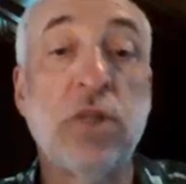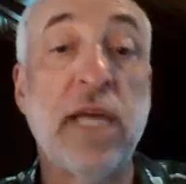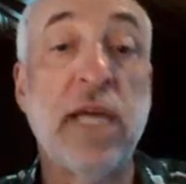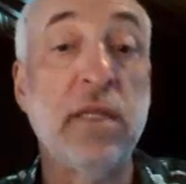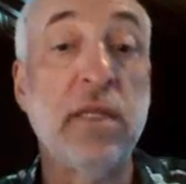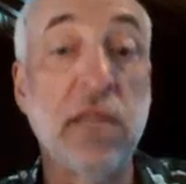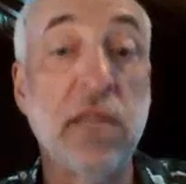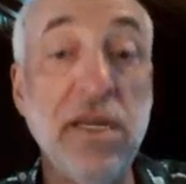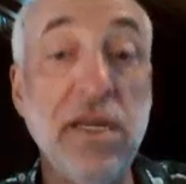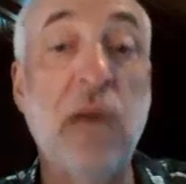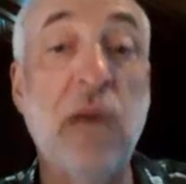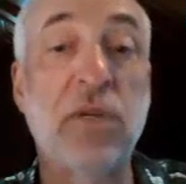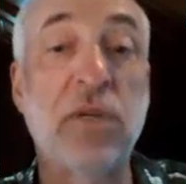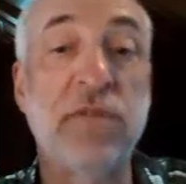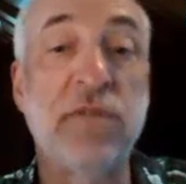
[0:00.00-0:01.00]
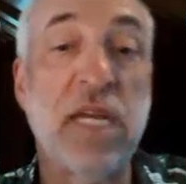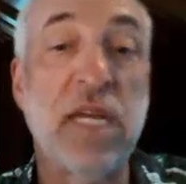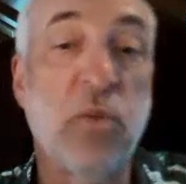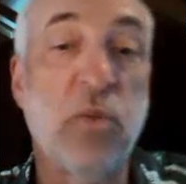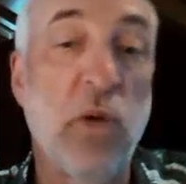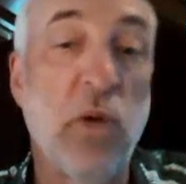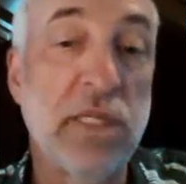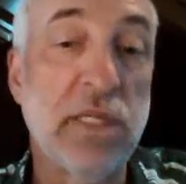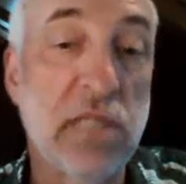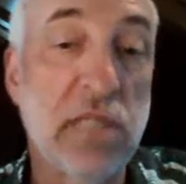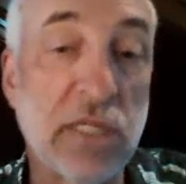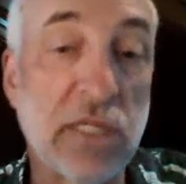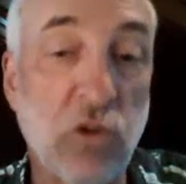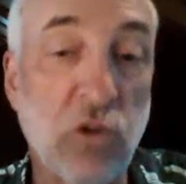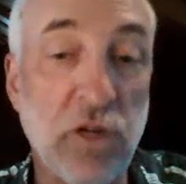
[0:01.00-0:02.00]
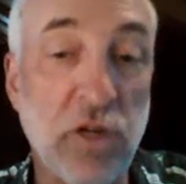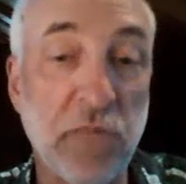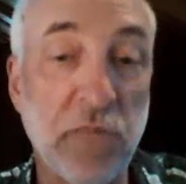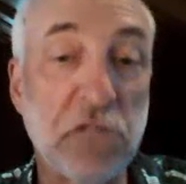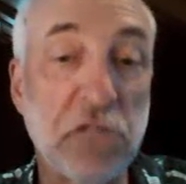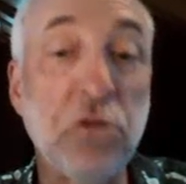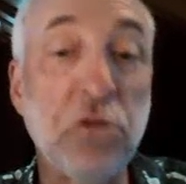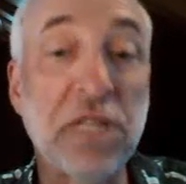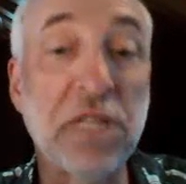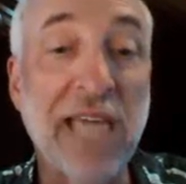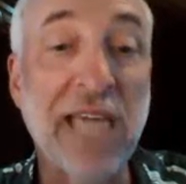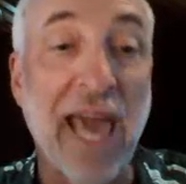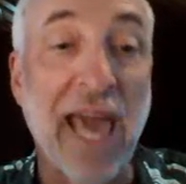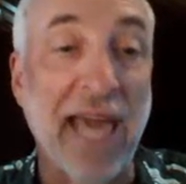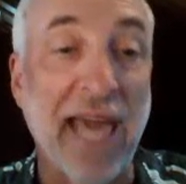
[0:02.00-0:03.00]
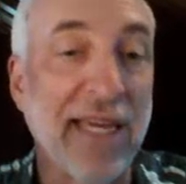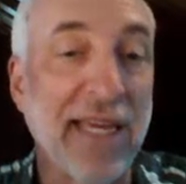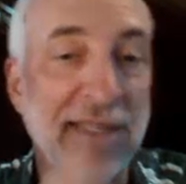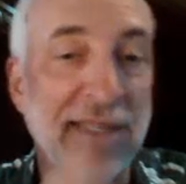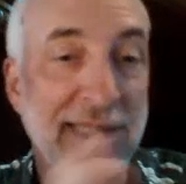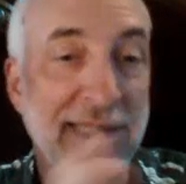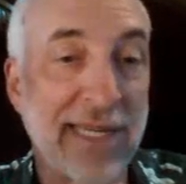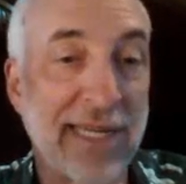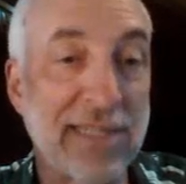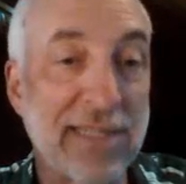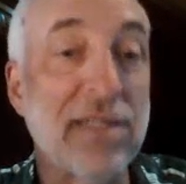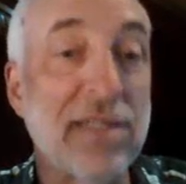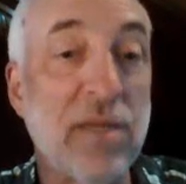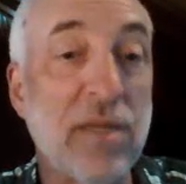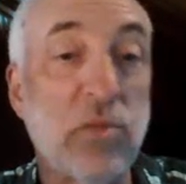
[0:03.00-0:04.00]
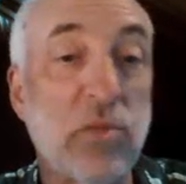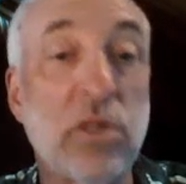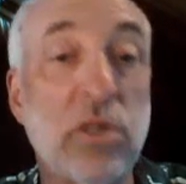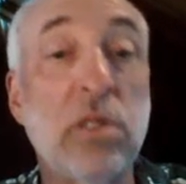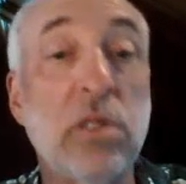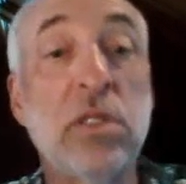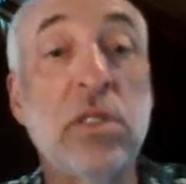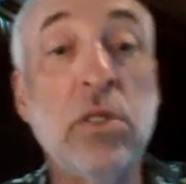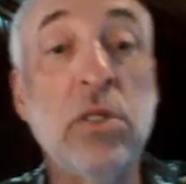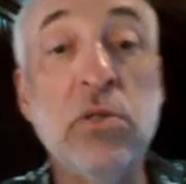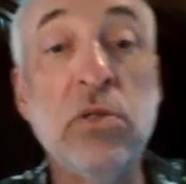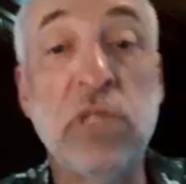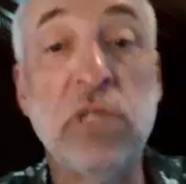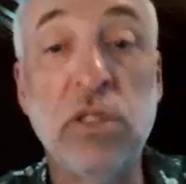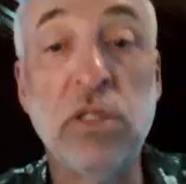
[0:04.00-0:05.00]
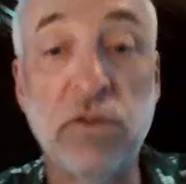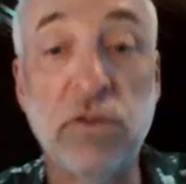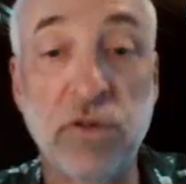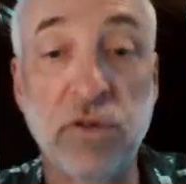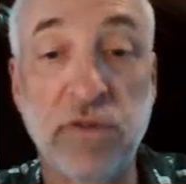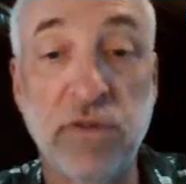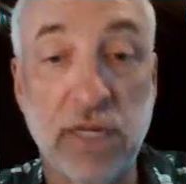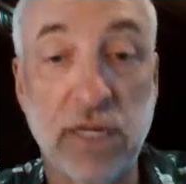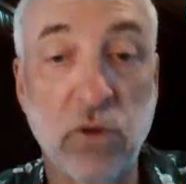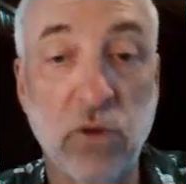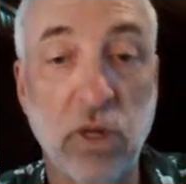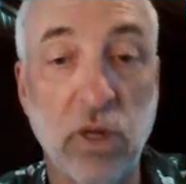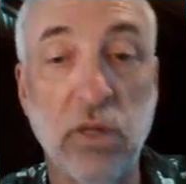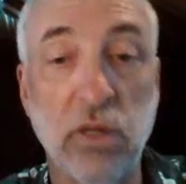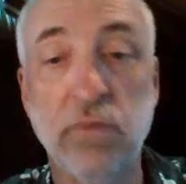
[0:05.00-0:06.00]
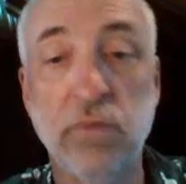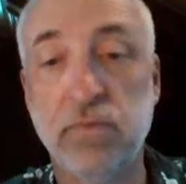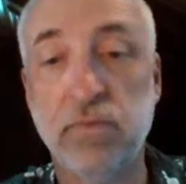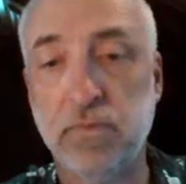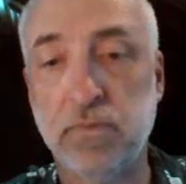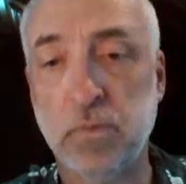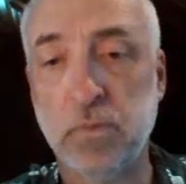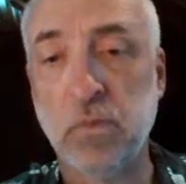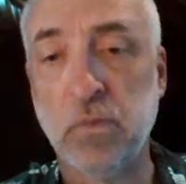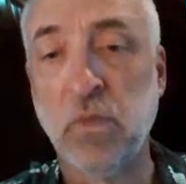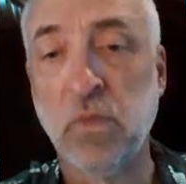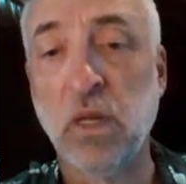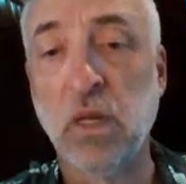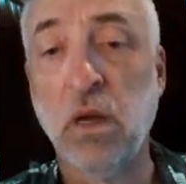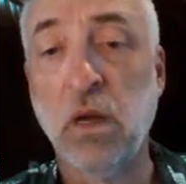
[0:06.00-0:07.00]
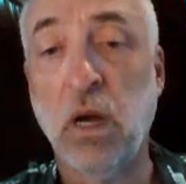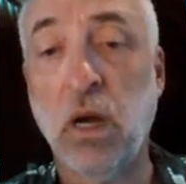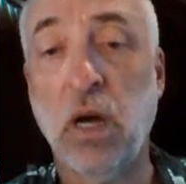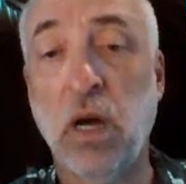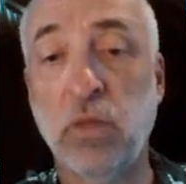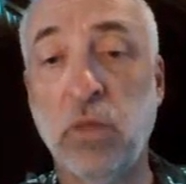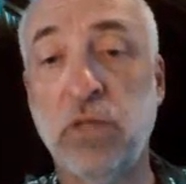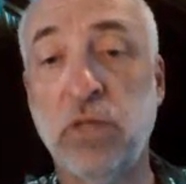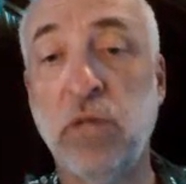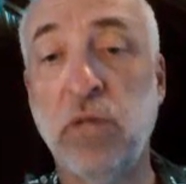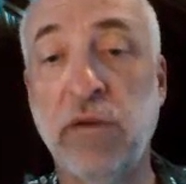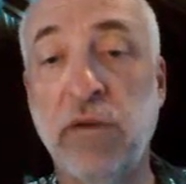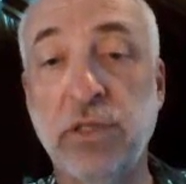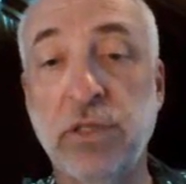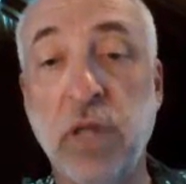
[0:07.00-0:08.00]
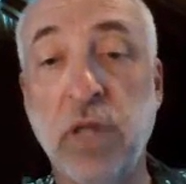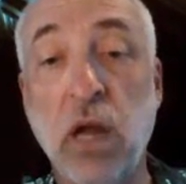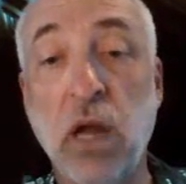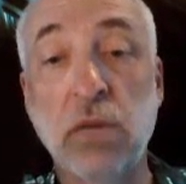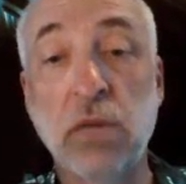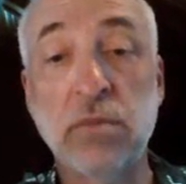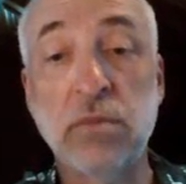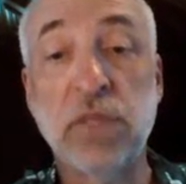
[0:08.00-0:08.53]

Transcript: Note that the number of data points is going to be 2 to the k, that is the number used in your full factorial with 2 levels,